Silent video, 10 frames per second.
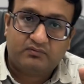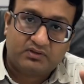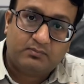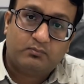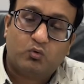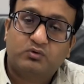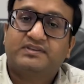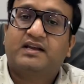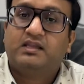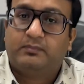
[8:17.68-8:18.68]
with the
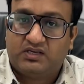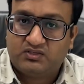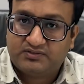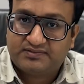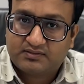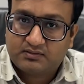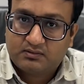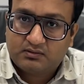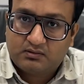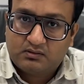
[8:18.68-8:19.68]
both side images
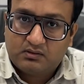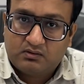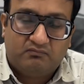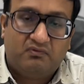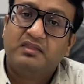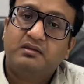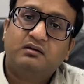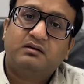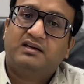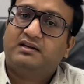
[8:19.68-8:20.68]
whether
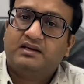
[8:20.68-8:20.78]
it,